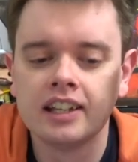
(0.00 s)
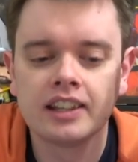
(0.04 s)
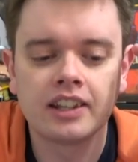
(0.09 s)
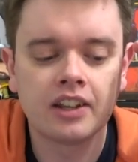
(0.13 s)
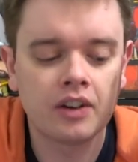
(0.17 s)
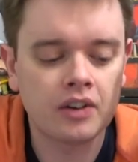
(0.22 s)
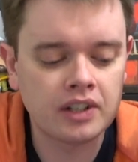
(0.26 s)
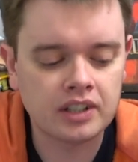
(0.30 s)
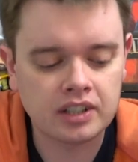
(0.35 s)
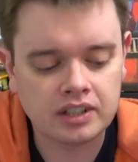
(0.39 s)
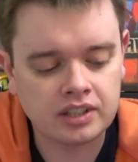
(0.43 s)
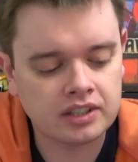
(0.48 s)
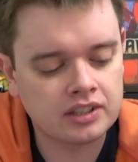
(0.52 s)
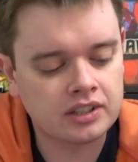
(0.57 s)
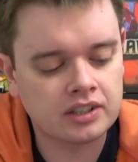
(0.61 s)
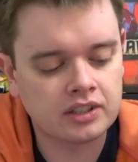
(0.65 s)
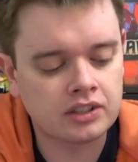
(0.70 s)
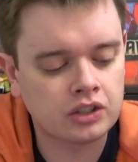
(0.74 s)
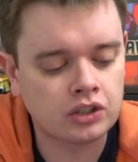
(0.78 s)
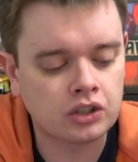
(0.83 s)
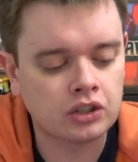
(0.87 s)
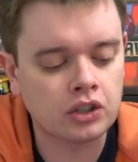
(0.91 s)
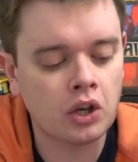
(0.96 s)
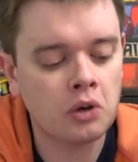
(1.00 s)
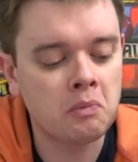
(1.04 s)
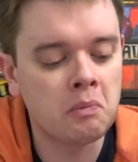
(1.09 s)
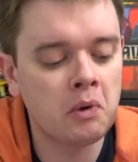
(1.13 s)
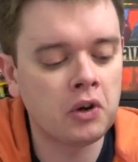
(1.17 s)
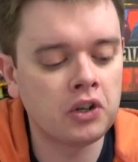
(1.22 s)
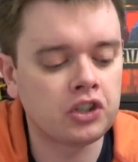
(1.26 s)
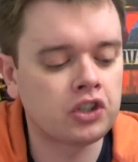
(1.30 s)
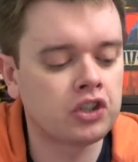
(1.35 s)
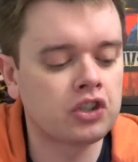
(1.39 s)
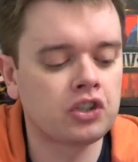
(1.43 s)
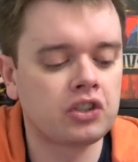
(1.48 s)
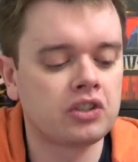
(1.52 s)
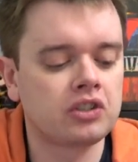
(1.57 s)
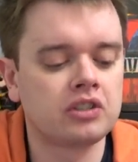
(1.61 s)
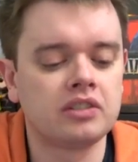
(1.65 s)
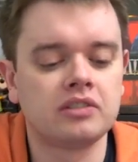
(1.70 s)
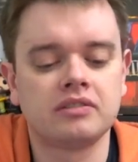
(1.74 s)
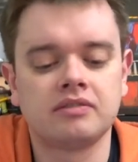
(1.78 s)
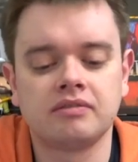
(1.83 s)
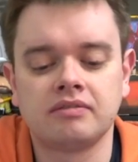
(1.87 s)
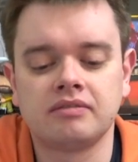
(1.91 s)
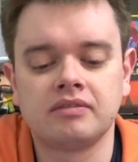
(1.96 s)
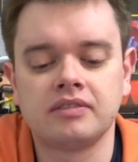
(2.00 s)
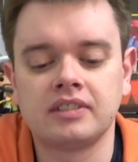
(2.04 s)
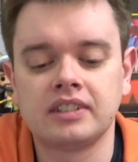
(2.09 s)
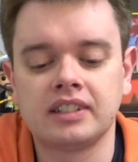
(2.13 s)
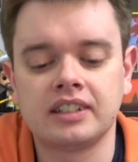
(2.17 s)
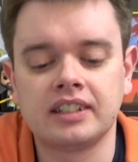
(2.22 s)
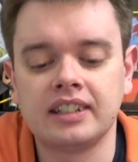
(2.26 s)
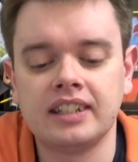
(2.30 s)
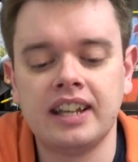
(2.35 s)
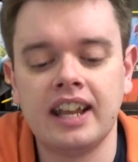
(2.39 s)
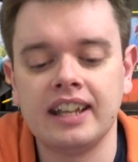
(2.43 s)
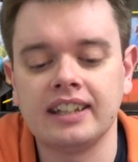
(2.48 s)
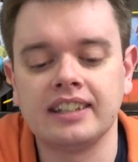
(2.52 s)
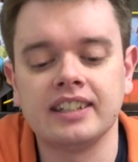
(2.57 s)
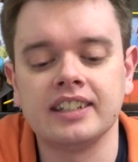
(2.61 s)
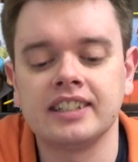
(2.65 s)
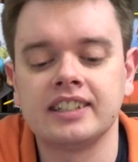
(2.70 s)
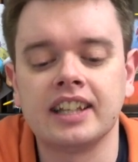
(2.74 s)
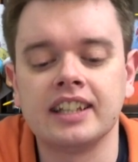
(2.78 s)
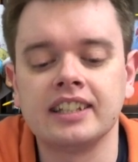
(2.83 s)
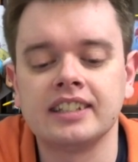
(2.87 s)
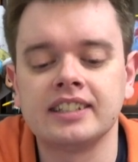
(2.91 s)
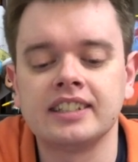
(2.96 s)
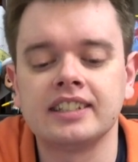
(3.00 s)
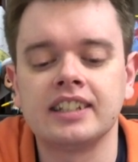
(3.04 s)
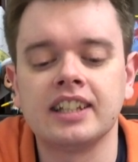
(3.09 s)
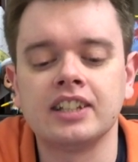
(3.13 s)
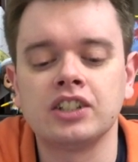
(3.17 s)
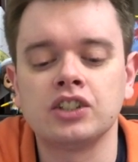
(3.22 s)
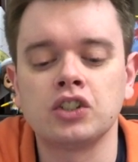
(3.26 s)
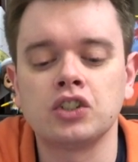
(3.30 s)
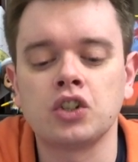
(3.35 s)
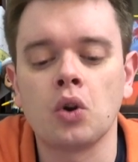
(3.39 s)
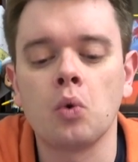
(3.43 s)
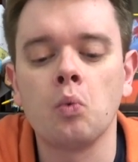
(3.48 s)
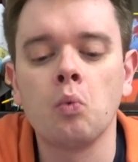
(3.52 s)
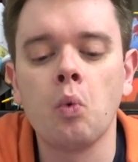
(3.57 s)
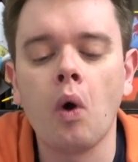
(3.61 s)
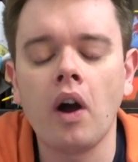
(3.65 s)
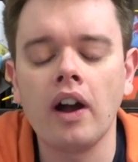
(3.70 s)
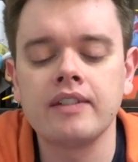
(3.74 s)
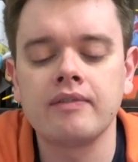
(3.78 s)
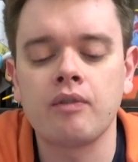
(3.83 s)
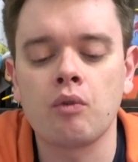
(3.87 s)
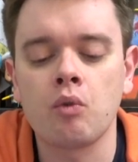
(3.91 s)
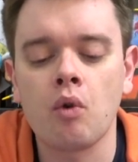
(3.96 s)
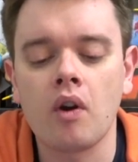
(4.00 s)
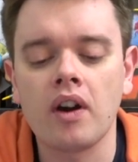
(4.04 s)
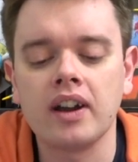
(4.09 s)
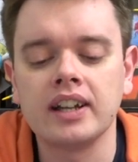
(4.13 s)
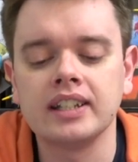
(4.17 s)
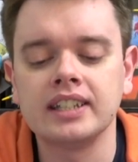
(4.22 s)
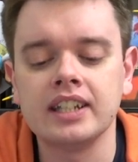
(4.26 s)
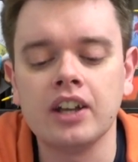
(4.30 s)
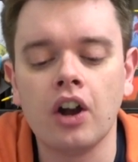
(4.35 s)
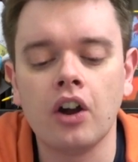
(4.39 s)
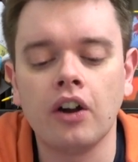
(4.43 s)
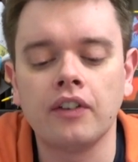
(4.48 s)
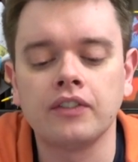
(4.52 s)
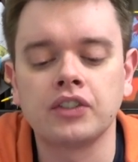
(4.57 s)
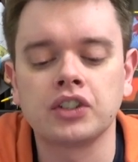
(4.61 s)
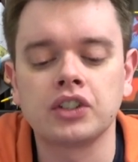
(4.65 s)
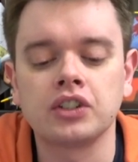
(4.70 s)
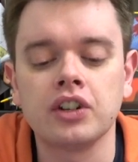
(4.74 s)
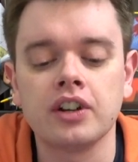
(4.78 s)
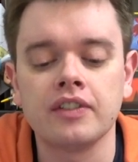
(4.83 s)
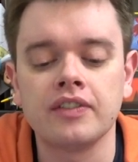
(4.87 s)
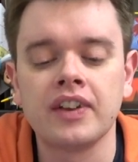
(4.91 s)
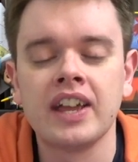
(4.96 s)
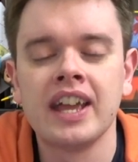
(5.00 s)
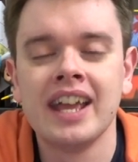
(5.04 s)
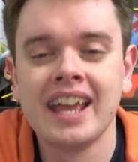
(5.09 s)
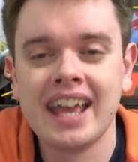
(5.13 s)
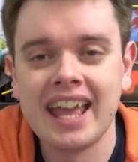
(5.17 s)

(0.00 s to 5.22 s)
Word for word: There is so much yeah, there's there's there's such a wide variety of stuff